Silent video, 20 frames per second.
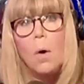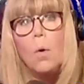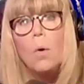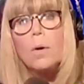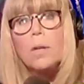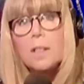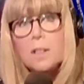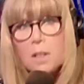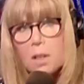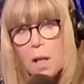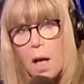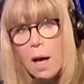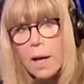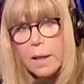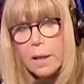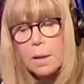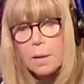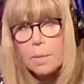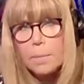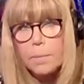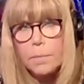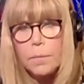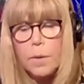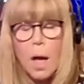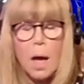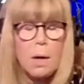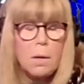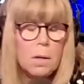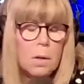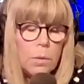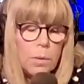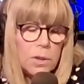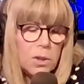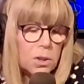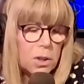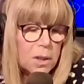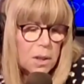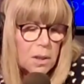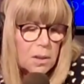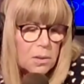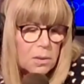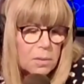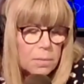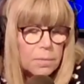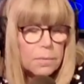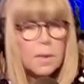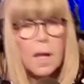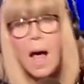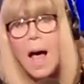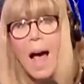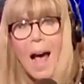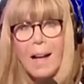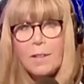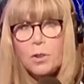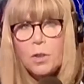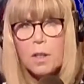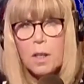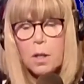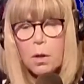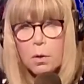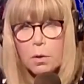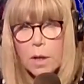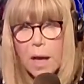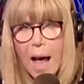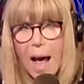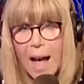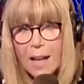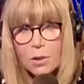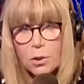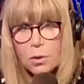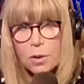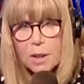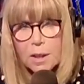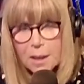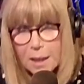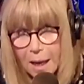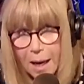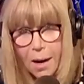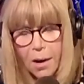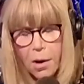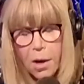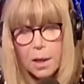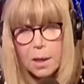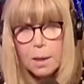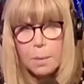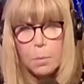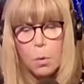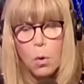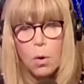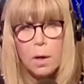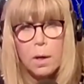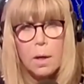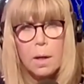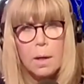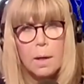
Or he's lying. I don't know which it is. Actually, I don't actually care anymore.